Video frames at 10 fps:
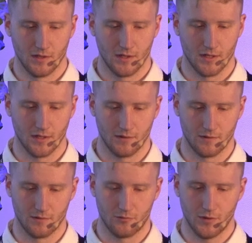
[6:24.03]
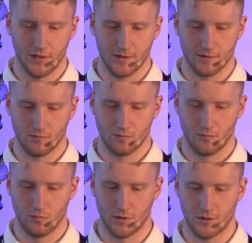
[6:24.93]
and really
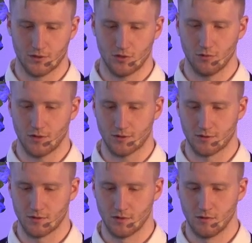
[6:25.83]
what it showed us